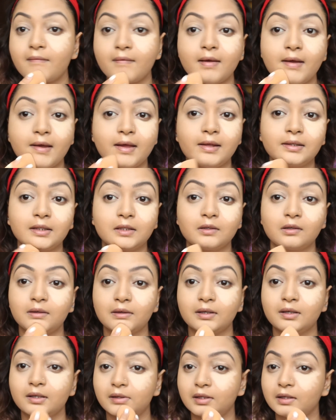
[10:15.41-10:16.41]
as you
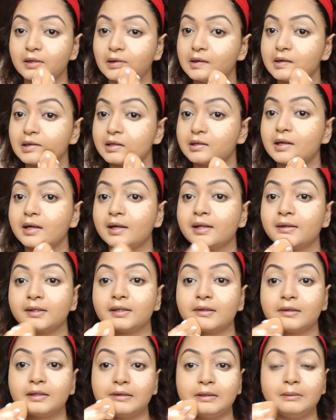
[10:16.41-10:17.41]
can see, it has
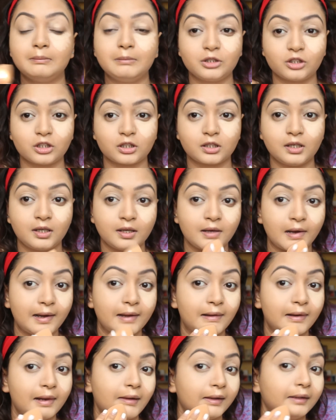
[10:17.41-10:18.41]
immediately
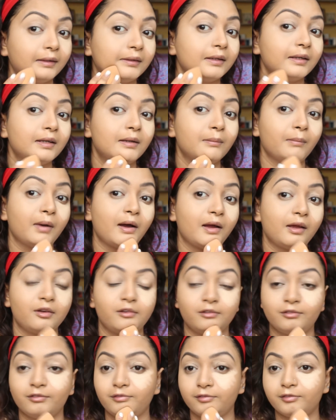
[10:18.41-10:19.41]
highlighted my
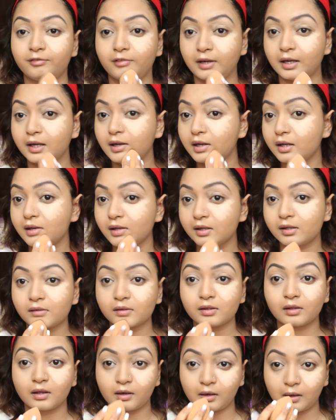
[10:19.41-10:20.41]
face.
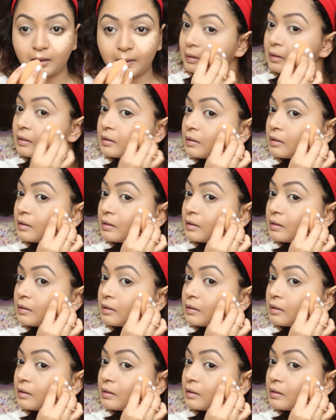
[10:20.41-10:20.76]
And